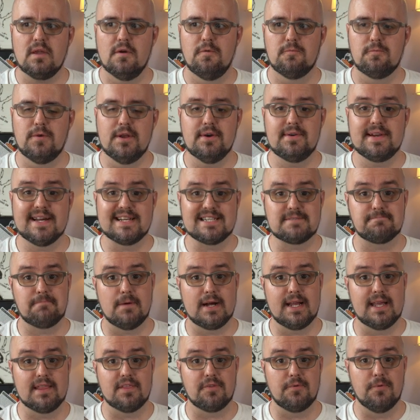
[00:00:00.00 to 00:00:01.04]
Real nice
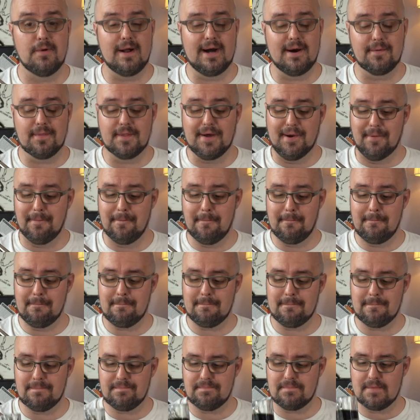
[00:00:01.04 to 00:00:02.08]
bite throughout, though.
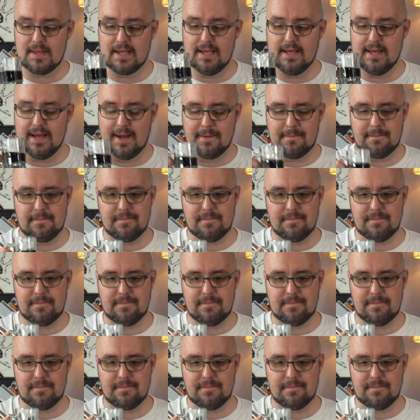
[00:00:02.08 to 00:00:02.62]
Yeah.